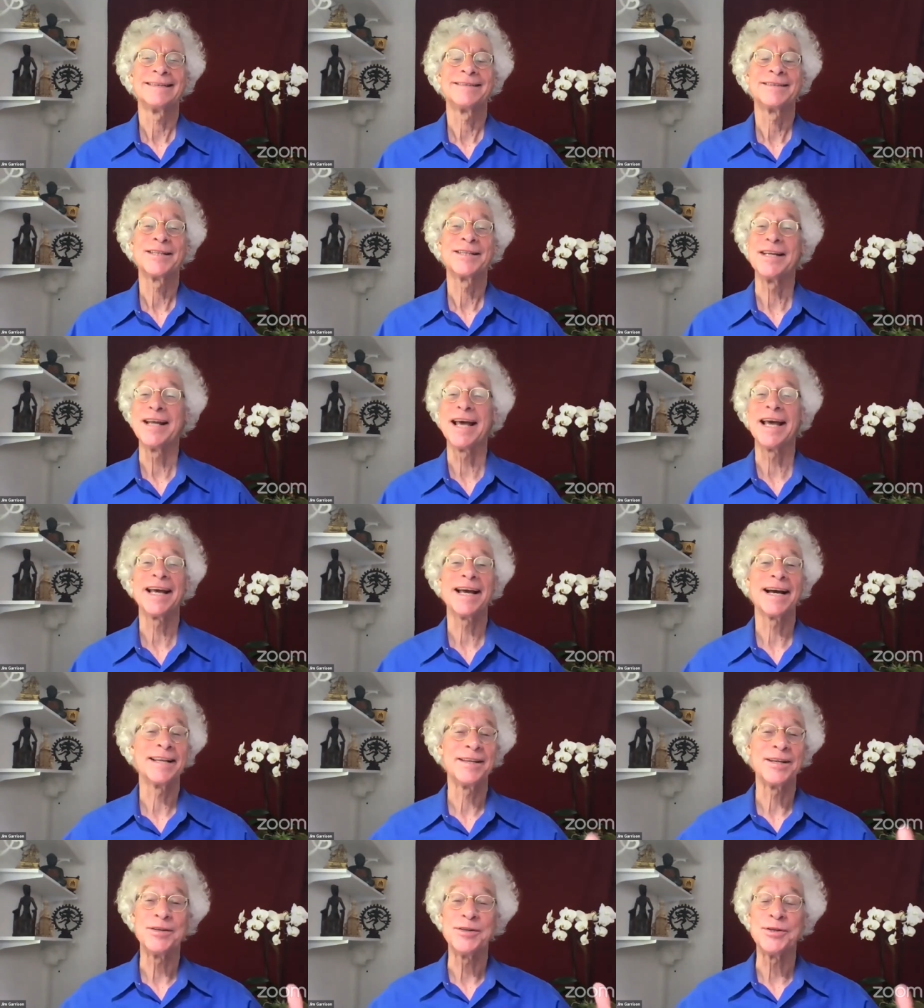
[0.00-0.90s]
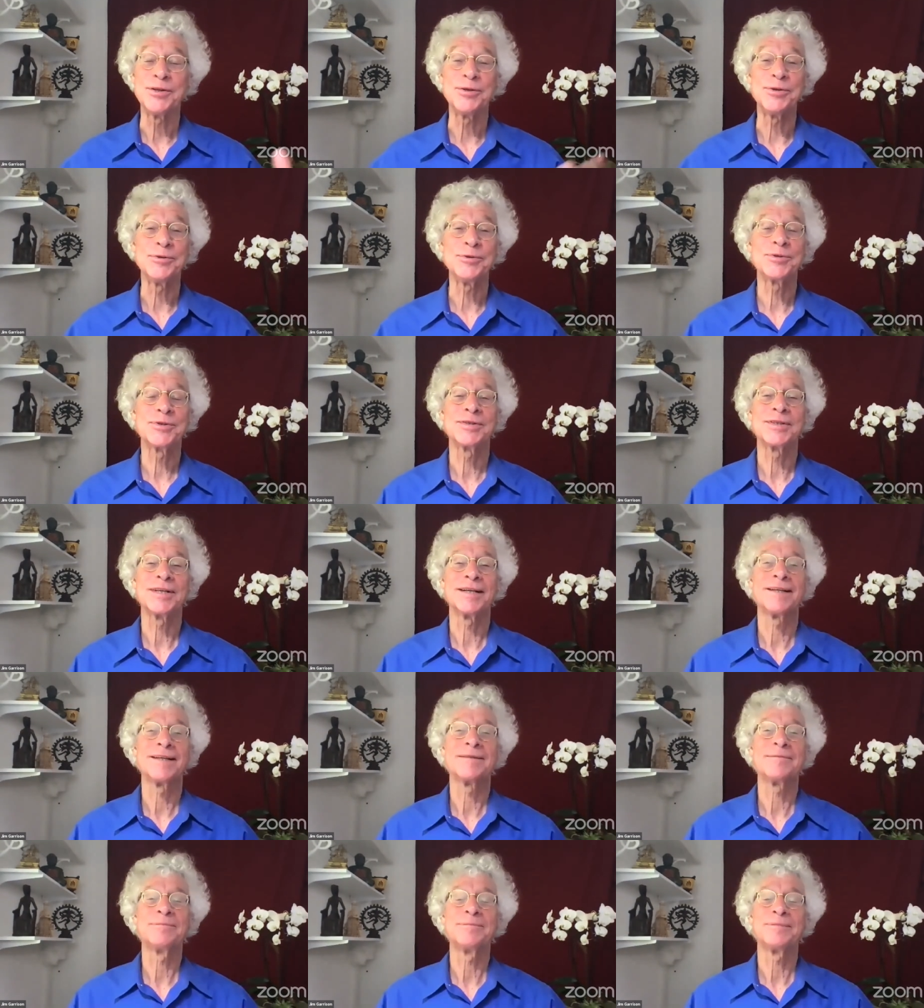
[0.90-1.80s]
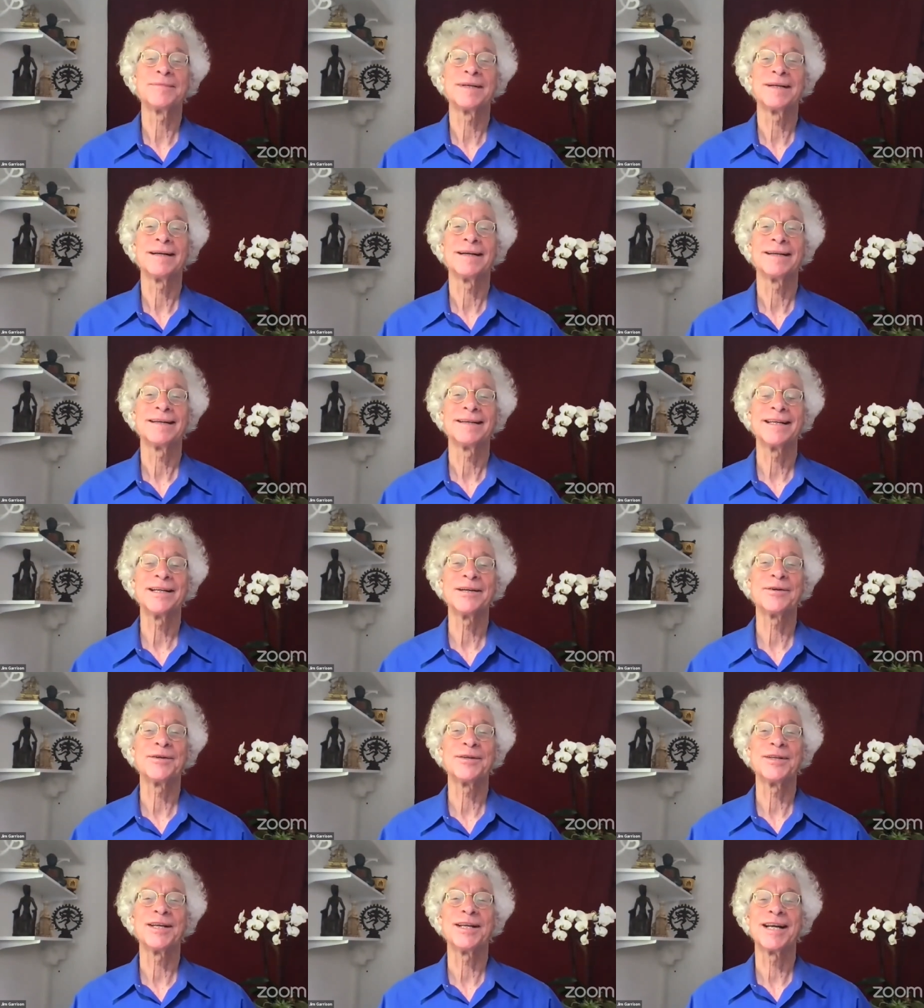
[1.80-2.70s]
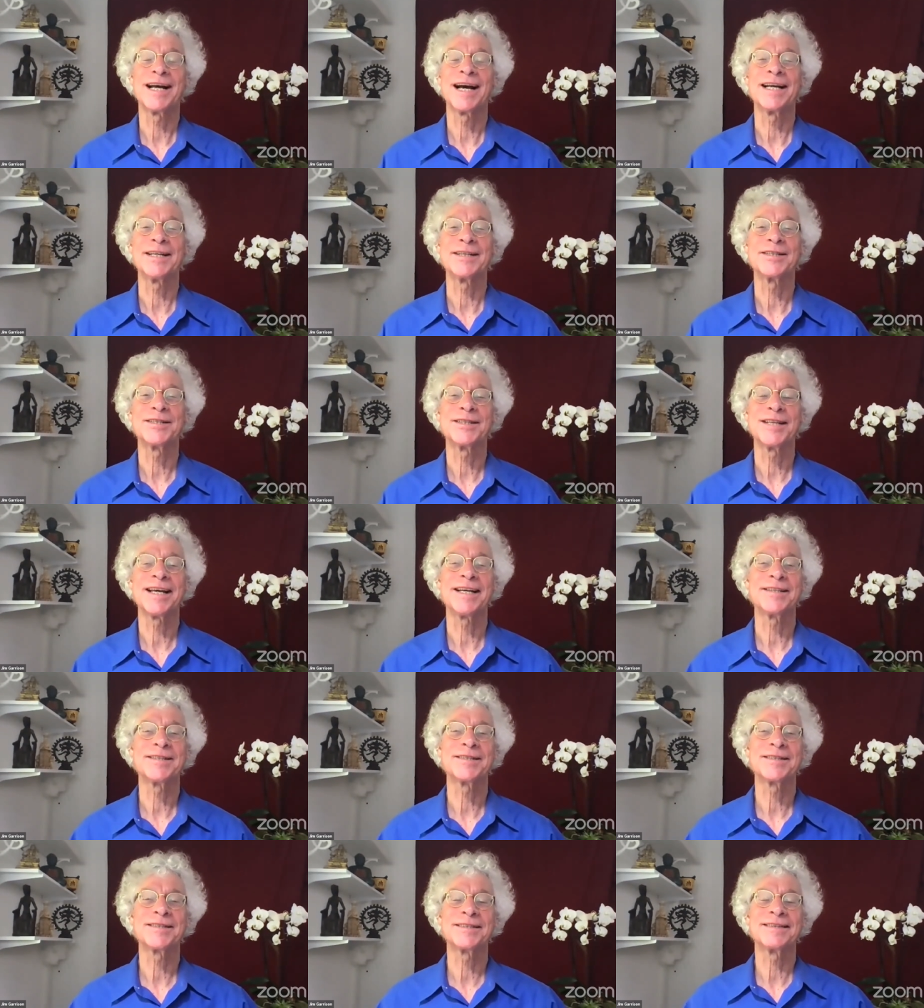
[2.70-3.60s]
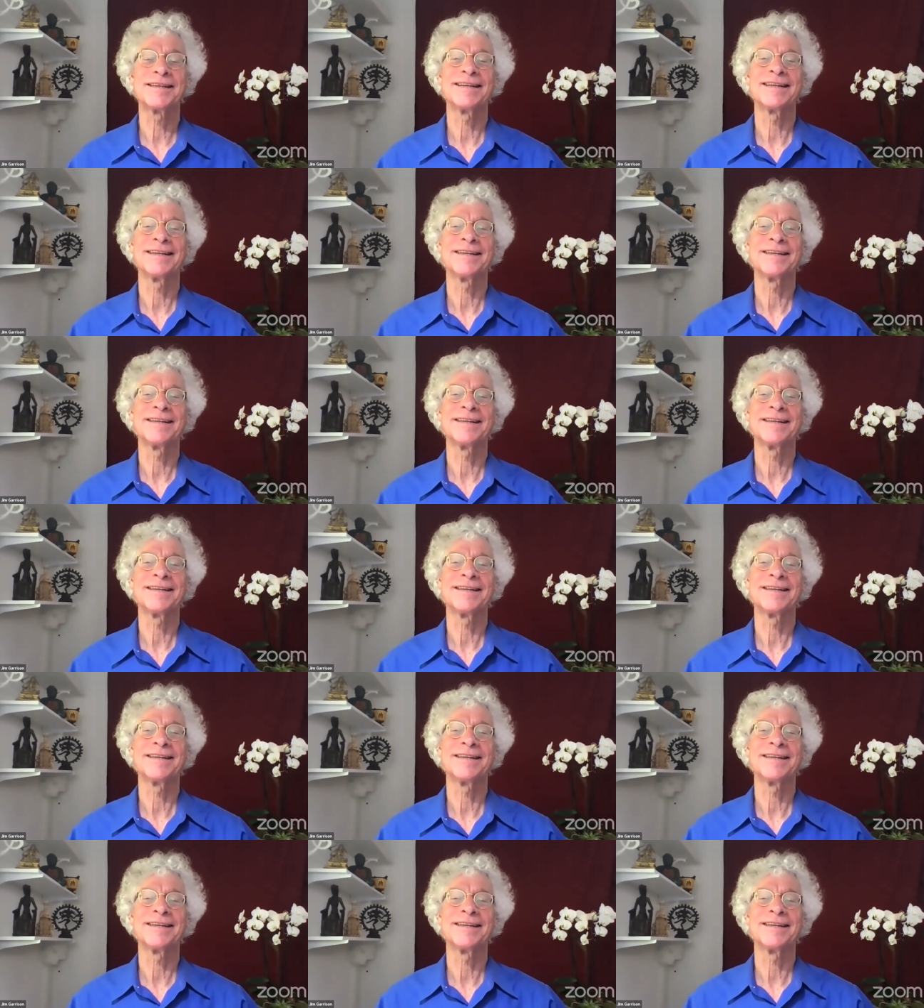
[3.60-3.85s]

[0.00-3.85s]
Today on the news here in the United States,